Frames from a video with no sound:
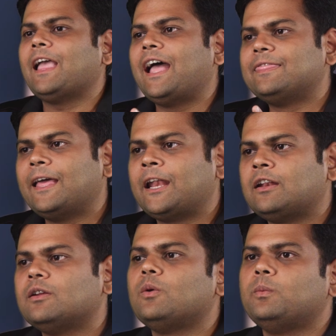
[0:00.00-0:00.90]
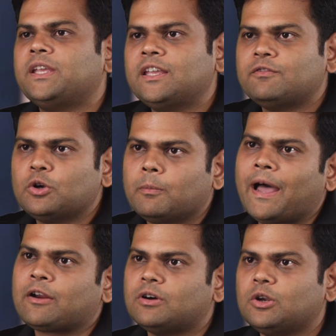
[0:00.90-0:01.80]
And then we give you a
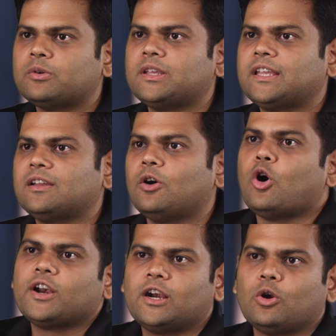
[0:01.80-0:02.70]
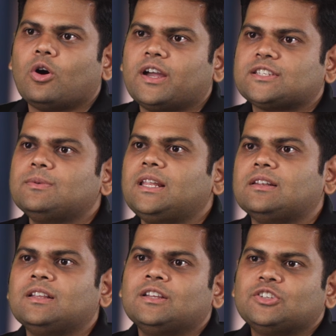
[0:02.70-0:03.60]
backward-looking audit log as well,
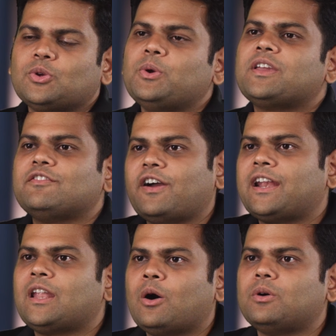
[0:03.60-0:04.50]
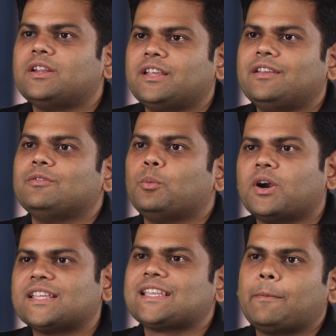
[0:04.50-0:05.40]
so you can find out
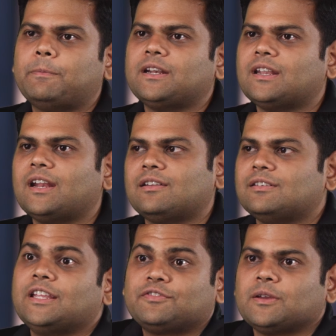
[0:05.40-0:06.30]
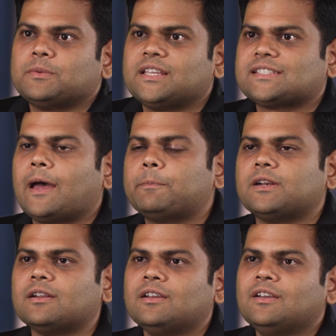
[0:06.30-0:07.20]
what has happened, and if something has
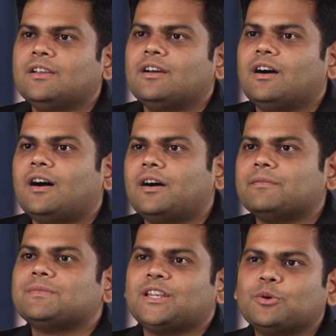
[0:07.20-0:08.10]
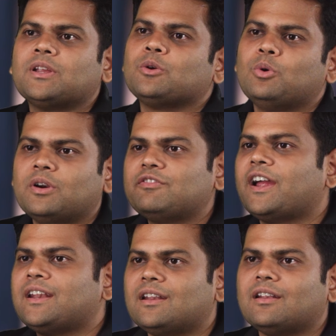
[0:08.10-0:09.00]
happened, then you can go and
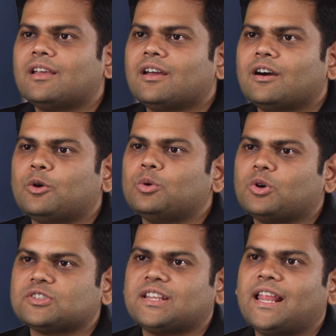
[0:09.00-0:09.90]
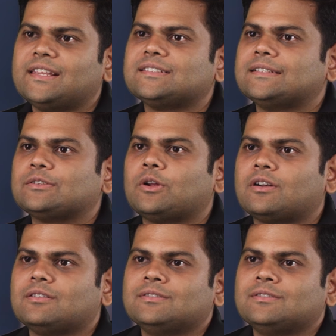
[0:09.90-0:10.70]
find a root cause analysis or